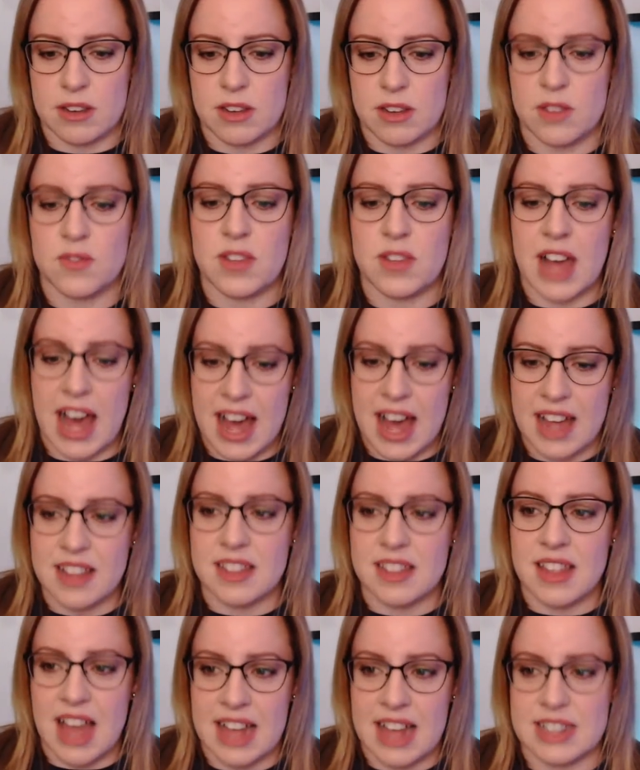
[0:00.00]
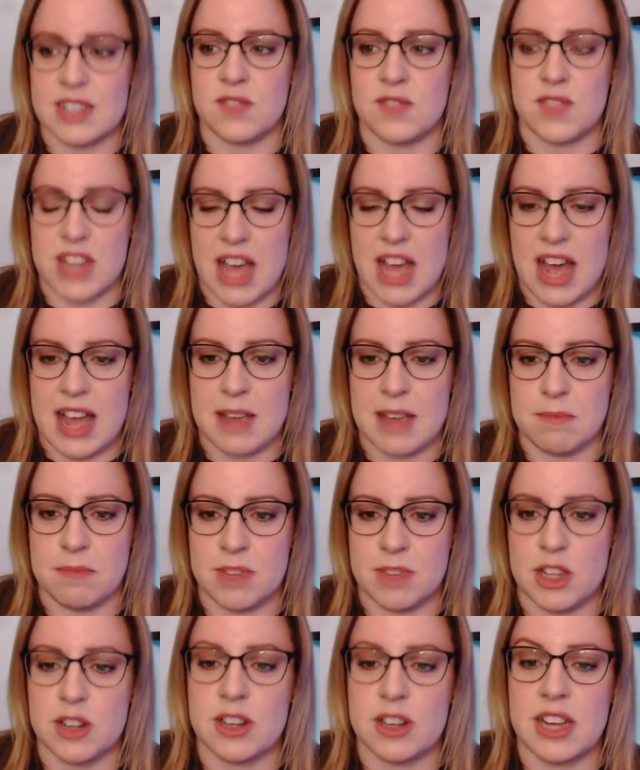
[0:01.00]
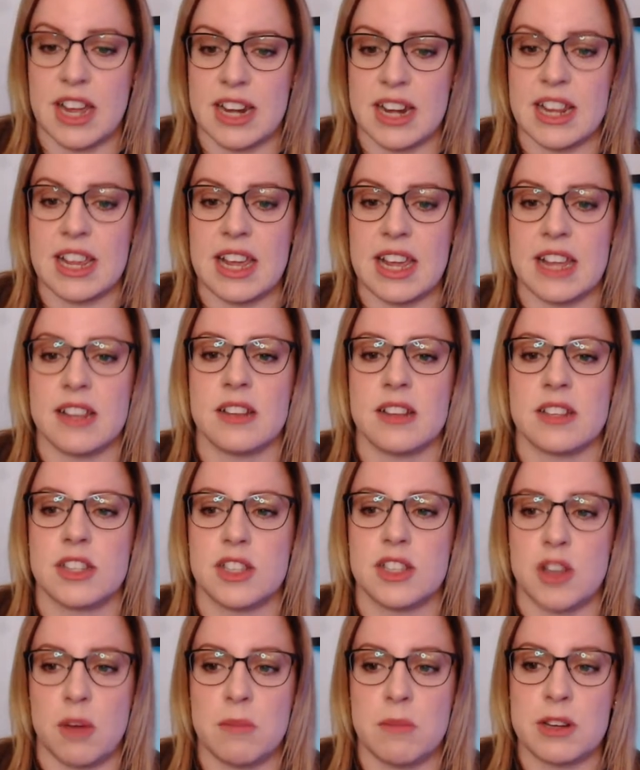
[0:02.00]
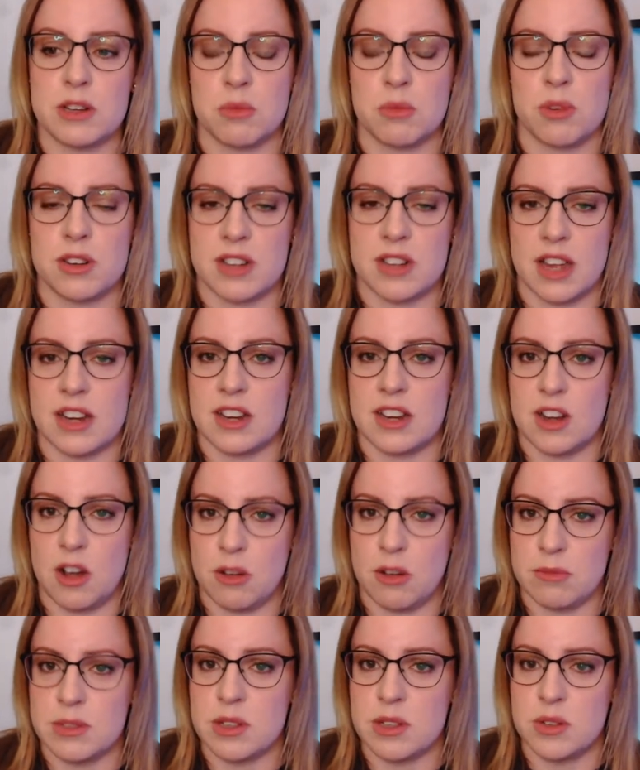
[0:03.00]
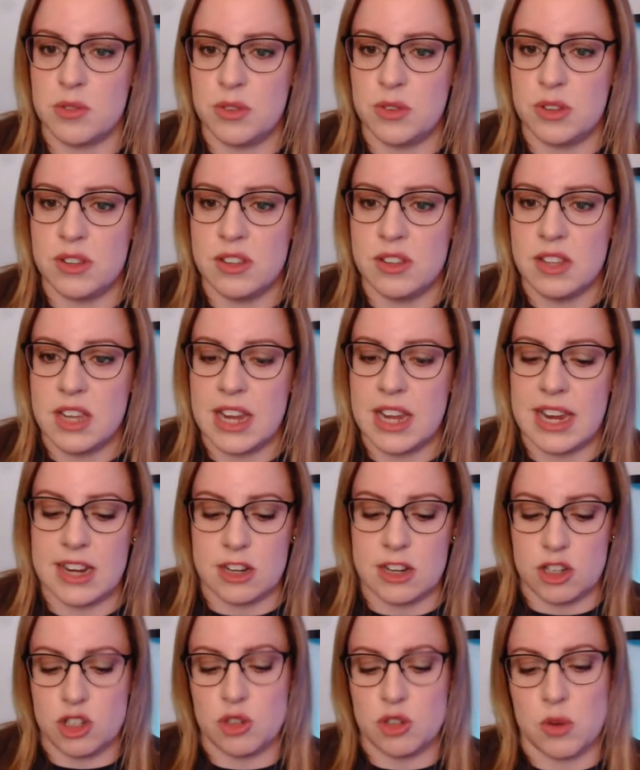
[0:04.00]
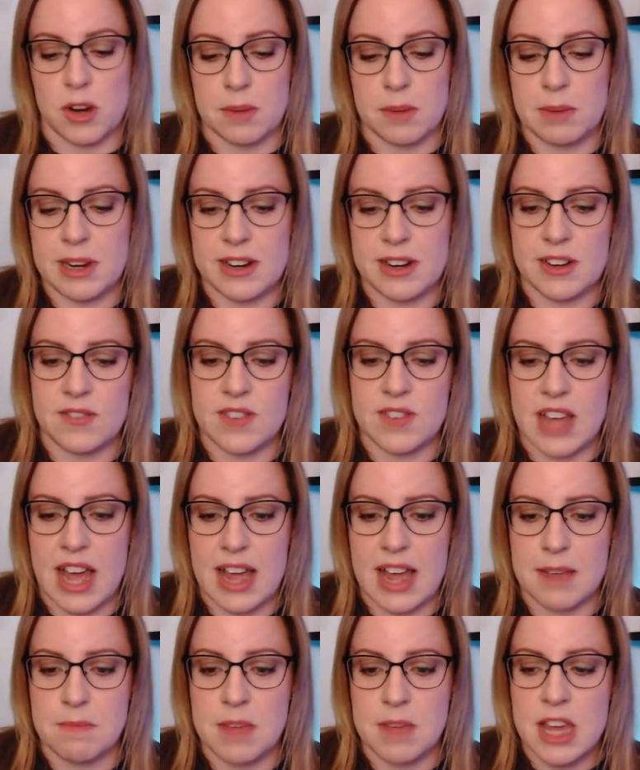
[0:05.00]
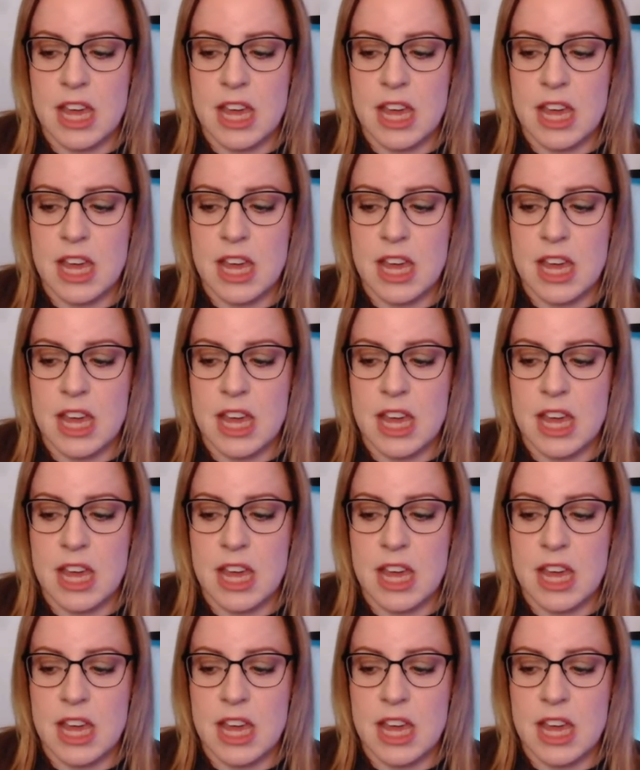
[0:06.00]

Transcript: You've got lots of time. You're going to get so much more done in homeschool in a short period of time